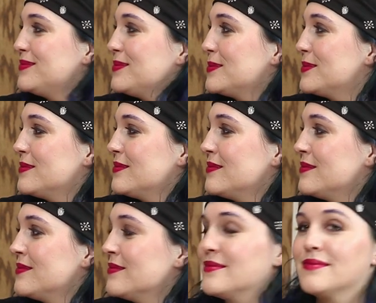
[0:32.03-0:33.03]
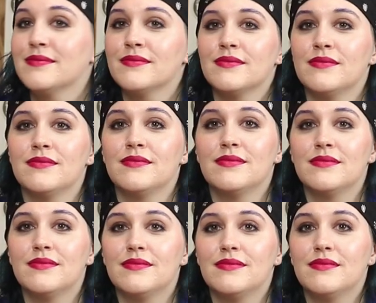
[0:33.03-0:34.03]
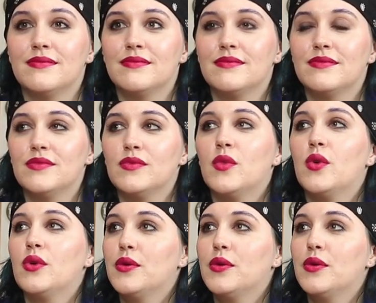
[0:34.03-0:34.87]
This person isn't speaking.